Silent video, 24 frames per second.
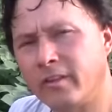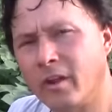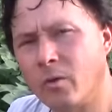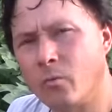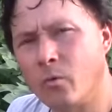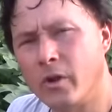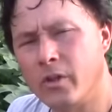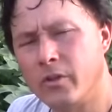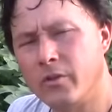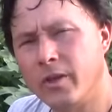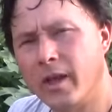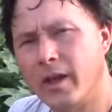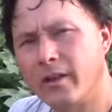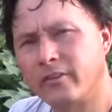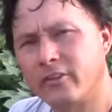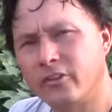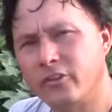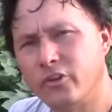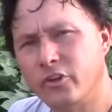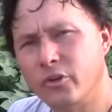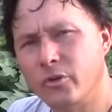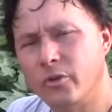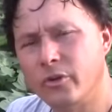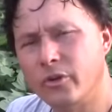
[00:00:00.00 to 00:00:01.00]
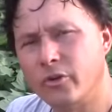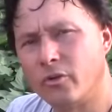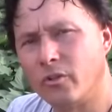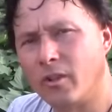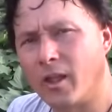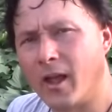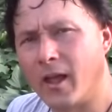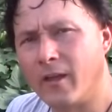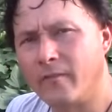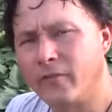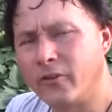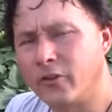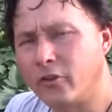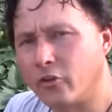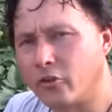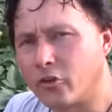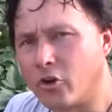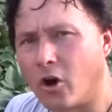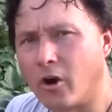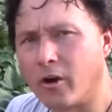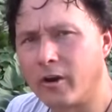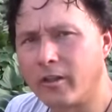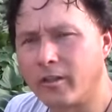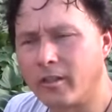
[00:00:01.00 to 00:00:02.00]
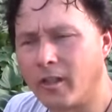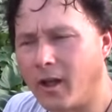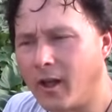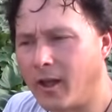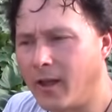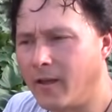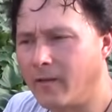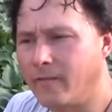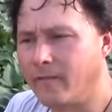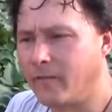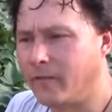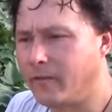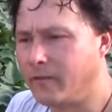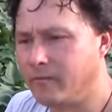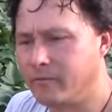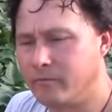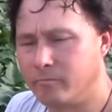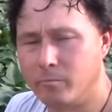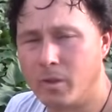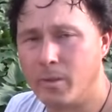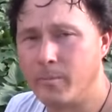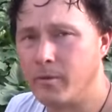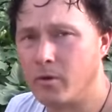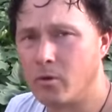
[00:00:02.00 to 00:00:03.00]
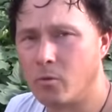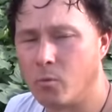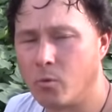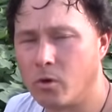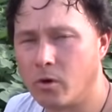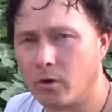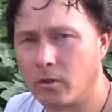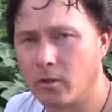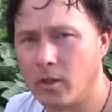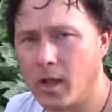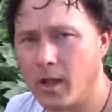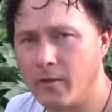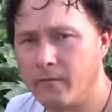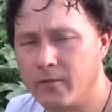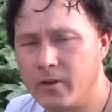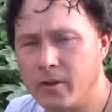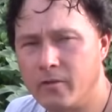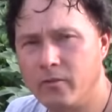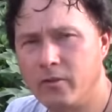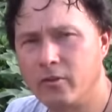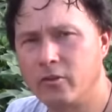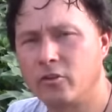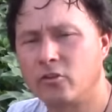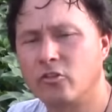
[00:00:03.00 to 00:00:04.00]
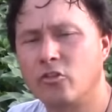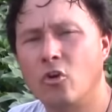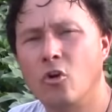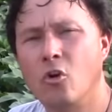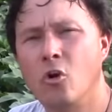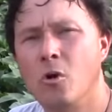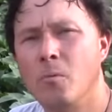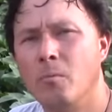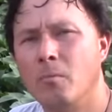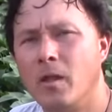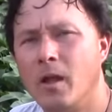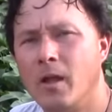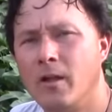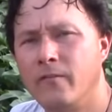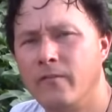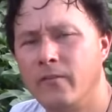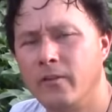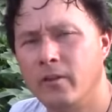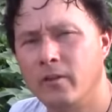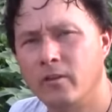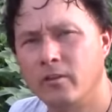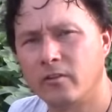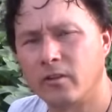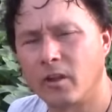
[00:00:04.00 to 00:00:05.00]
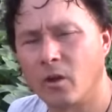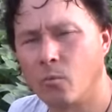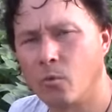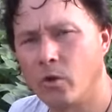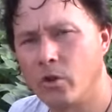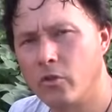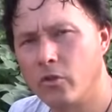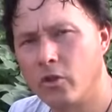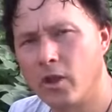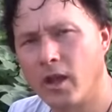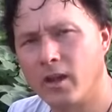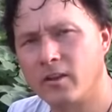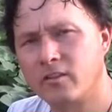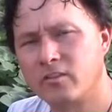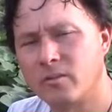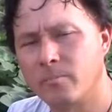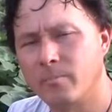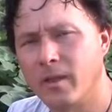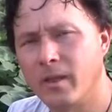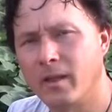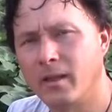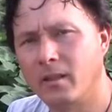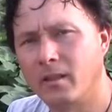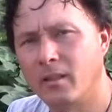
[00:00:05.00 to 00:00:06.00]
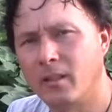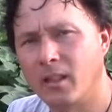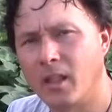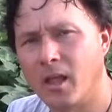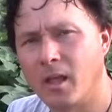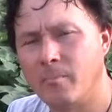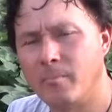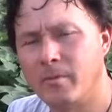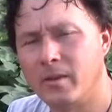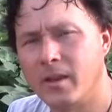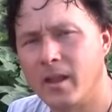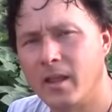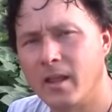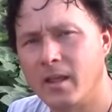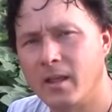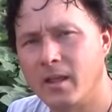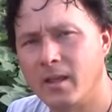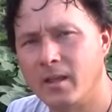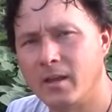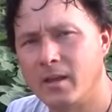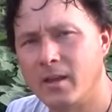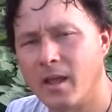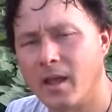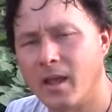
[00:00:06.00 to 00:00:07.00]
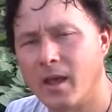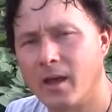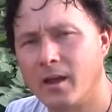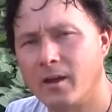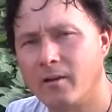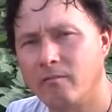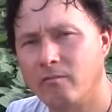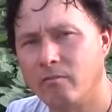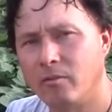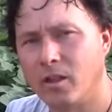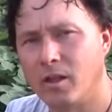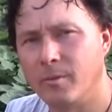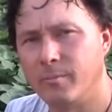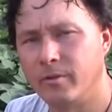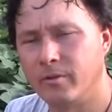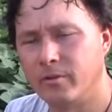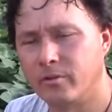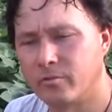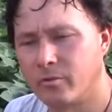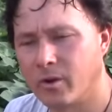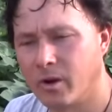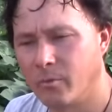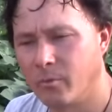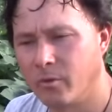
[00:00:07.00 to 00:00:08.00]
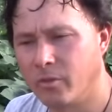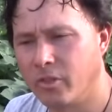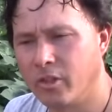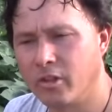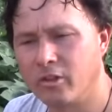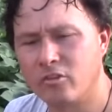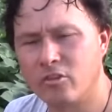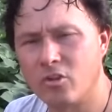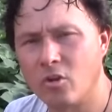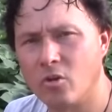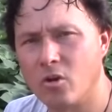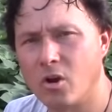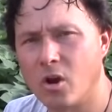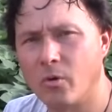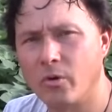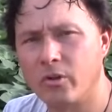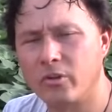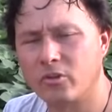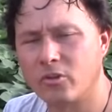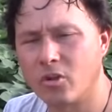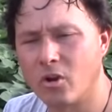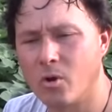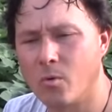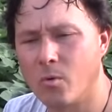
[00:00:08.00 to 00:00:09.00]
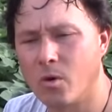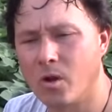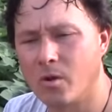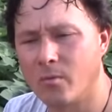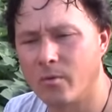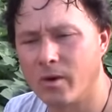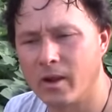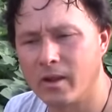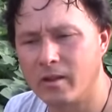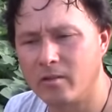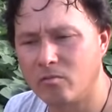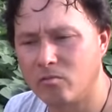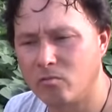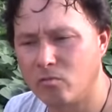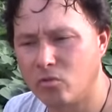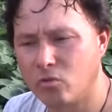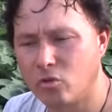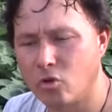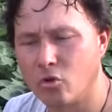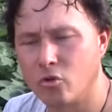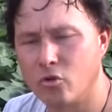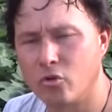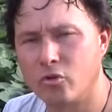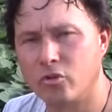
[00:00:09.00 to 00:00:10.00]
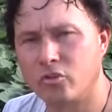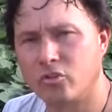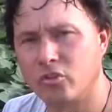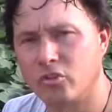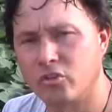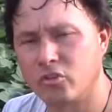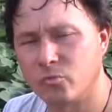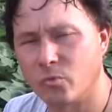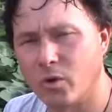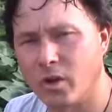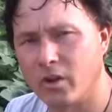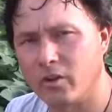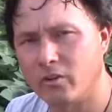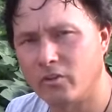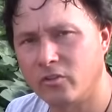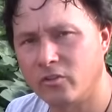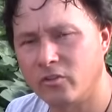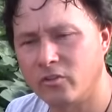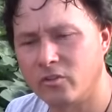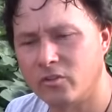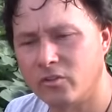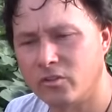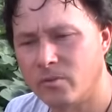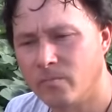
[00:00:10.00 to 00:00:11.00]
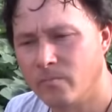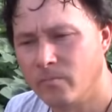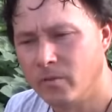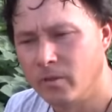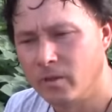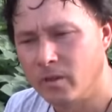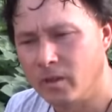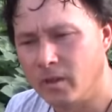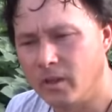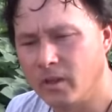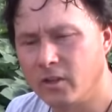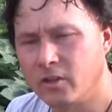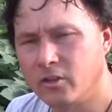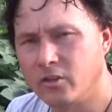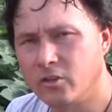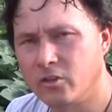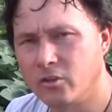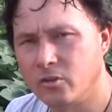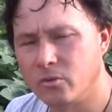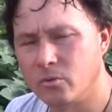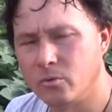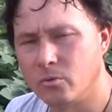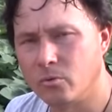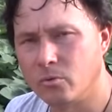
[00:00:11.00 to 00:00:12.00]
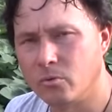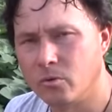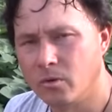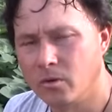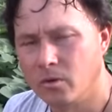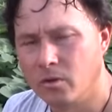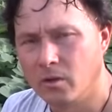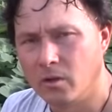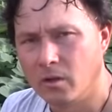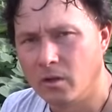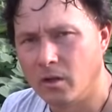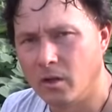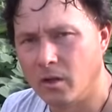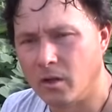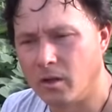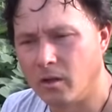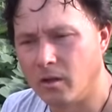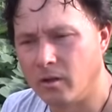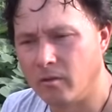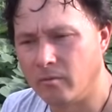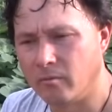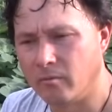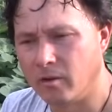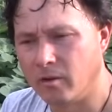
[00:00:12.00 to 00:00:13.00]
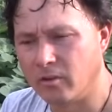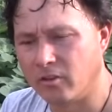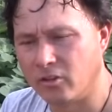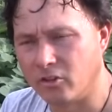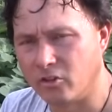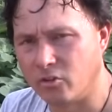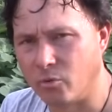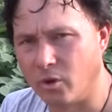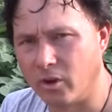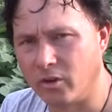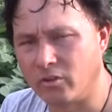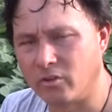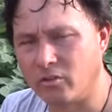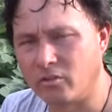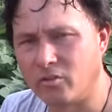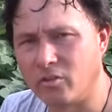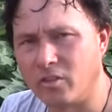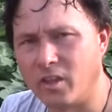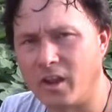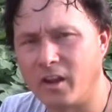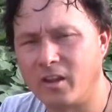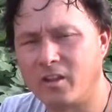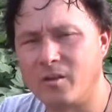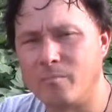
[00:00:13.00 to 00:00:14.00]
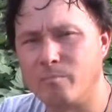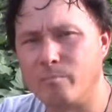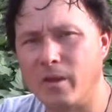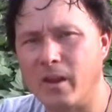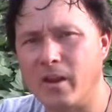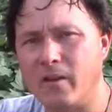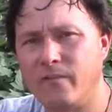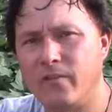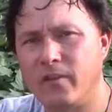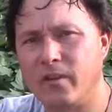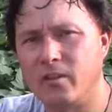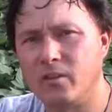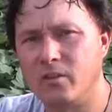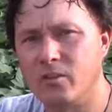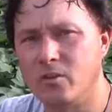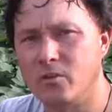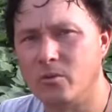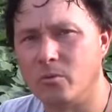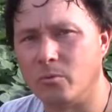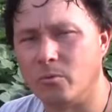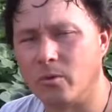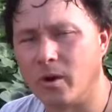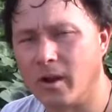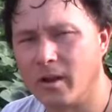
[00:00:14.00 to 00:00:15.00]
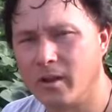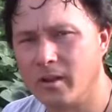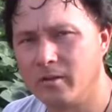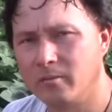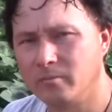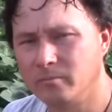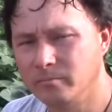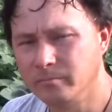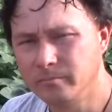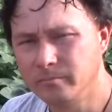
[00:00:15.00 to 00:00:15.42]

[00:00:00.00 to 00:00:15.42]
I want you guys to do in your life, in your gardening life, and maybe your work life, and even just your home life, is I want you guys to make lemonade out of lemons, right? When things don't always go well, right, turn situations into a situation so that it can benefit you, right?